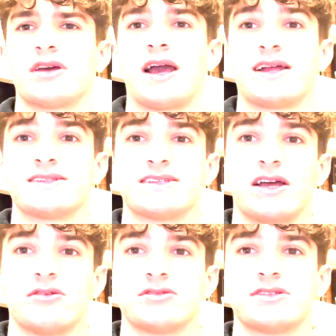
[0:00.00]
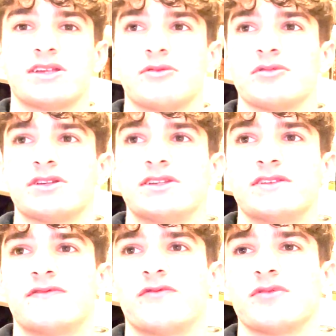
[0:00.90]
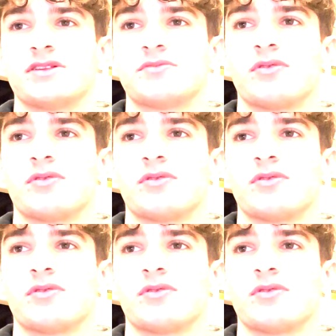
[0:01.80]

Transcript: add sounds that were needed for this